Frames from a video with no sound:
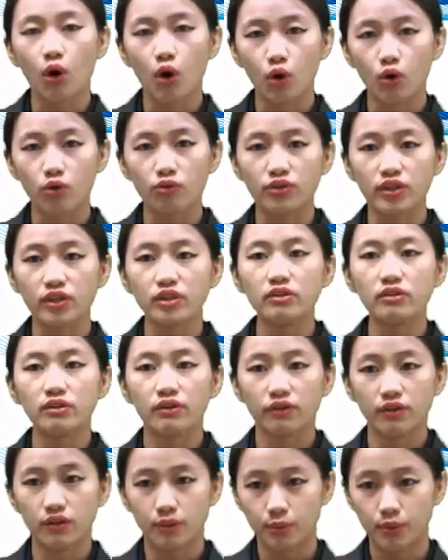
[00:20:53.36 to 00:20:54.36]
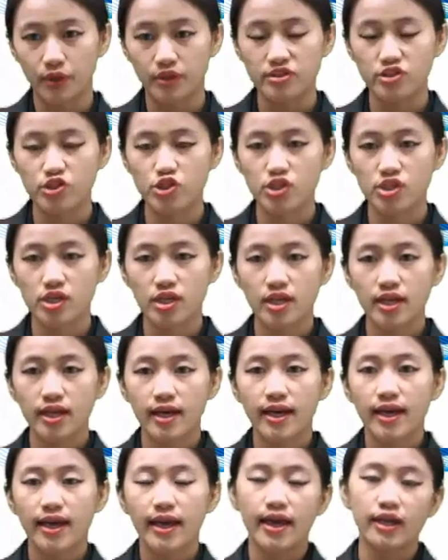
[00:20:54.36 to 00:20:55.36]
over the bridge.
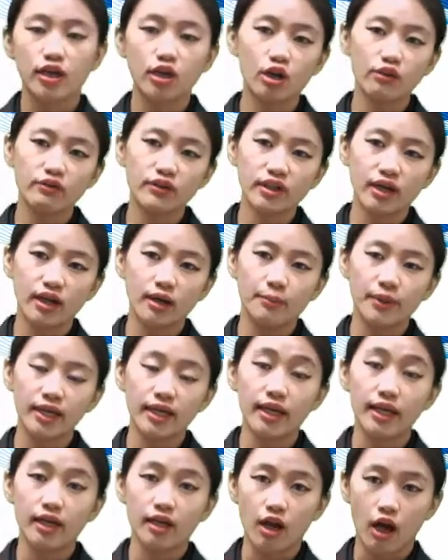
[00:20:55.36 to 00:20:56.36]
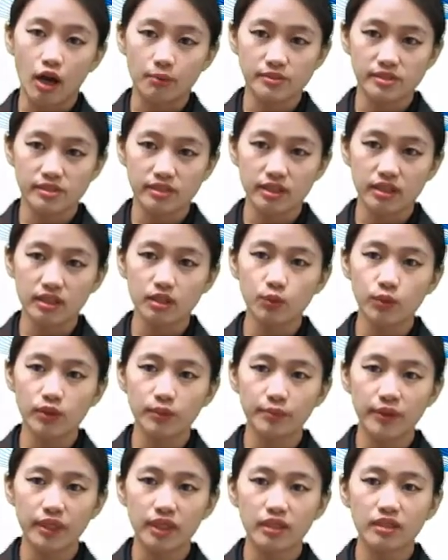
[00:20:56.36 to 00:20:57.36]
And overcoming an obstacle
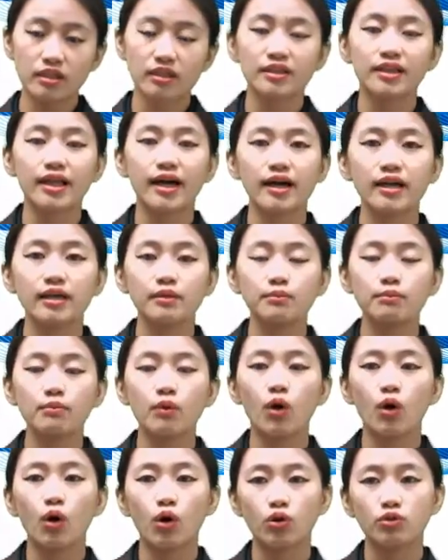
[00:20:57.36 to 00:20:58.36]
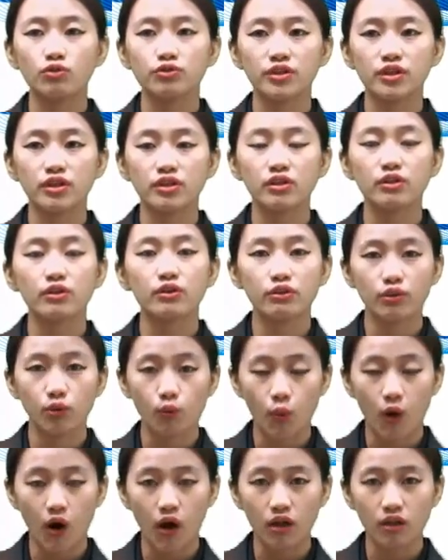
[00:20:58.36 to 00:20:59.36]
would be climb over the
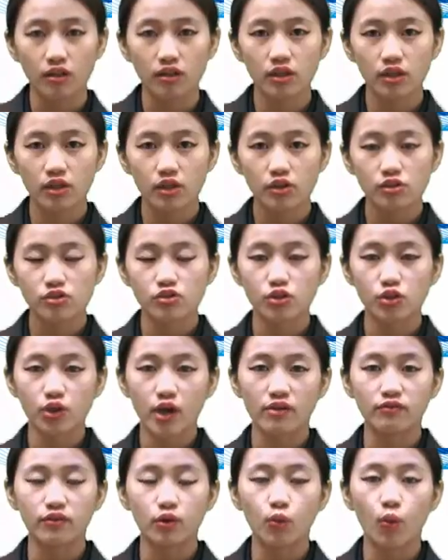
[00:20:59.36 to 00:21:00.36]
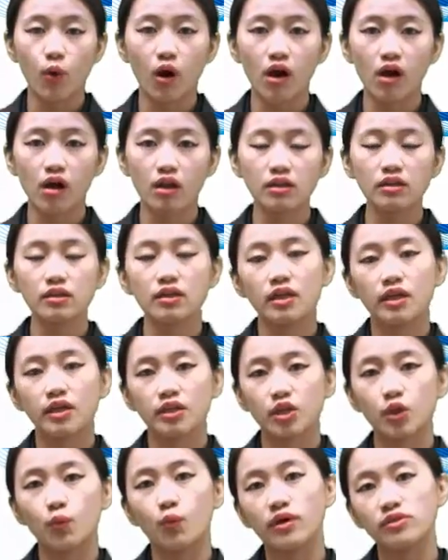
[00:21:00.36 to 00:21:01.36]
wall. So you have a wall,
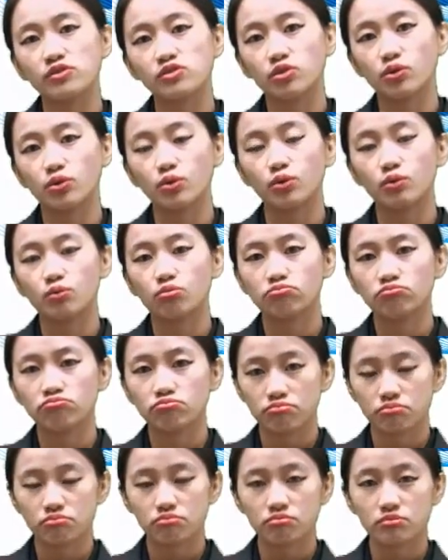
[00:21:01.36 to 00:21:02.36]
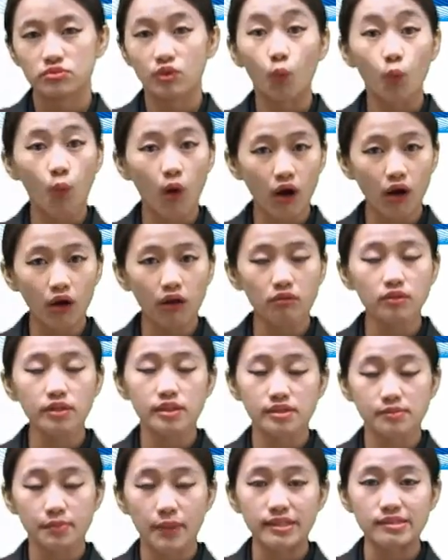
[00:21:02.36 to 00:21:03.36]
the wall
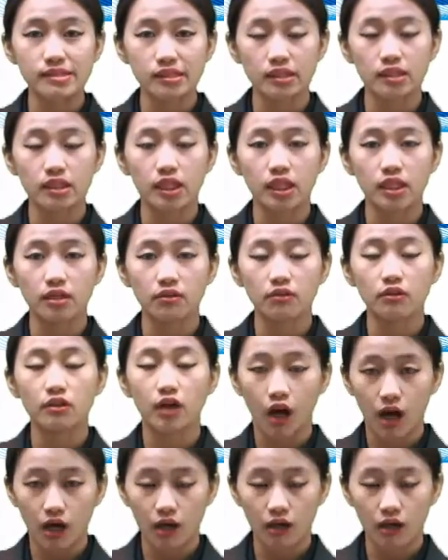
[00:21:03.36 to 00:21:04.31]
is basically the